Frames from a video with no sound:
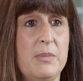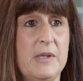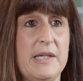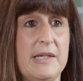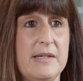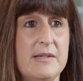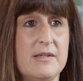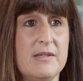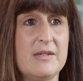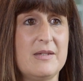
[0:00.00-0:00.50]

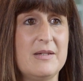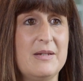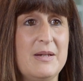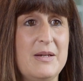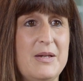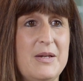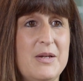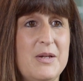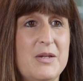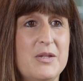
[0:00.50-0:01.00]
placed.
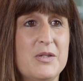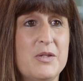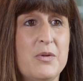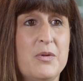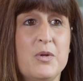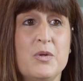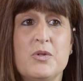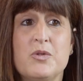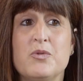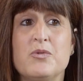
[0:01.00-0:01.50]
So
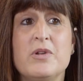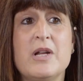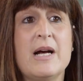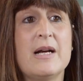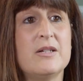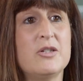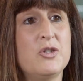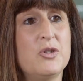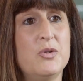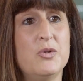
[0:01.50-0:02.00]
those are
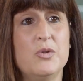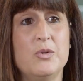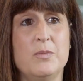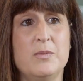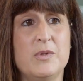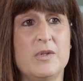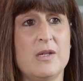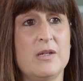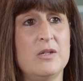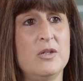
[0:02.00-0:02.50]
not
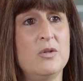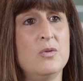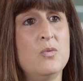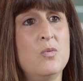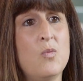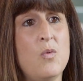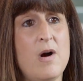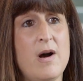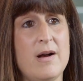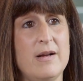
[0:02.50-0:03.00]
tubes that you
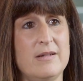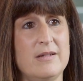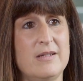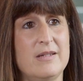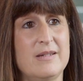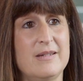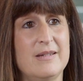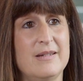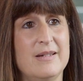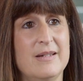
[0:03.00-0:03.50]

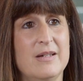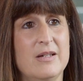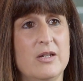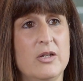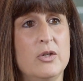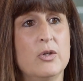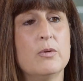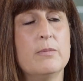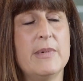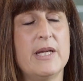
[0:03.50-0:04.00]
want
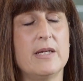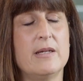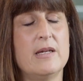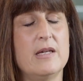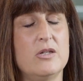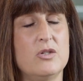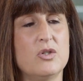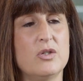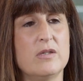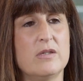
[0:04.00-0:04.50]
your
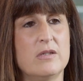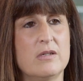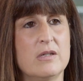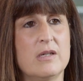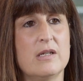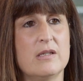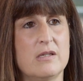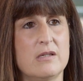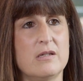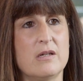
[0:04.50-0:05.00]
medications to
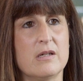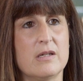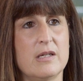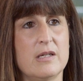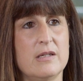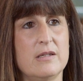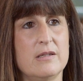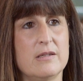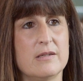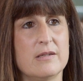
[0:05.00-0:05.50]
get stuck
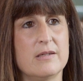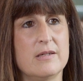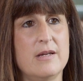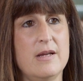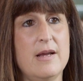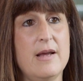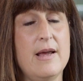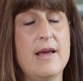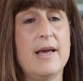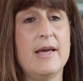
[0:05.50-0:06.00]
in.
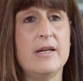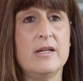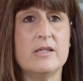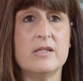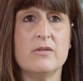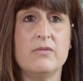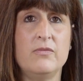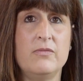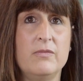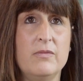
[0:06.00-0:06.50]
And
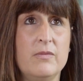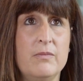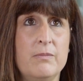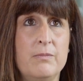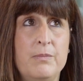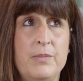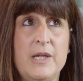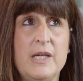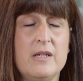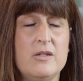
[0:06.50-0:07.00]
it's a
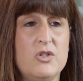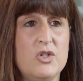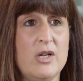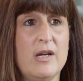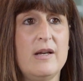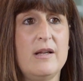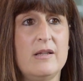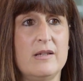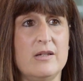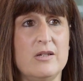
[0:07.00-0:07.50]
big
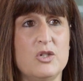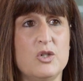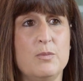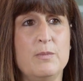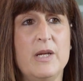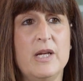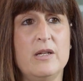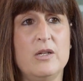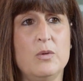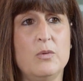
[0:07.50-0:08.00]
challenge
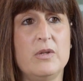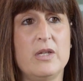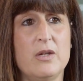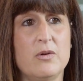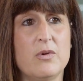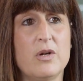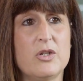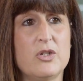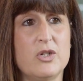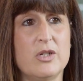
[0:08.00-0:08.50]
manually
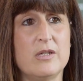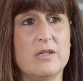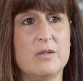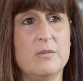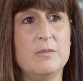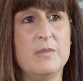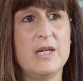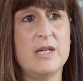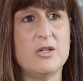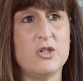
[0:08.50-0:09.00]
crushing
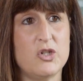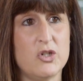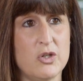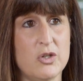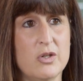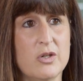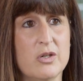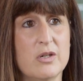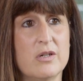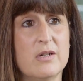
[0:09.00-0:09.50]
to make
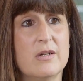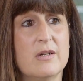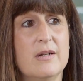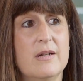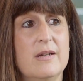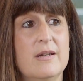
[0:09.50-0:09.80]
sure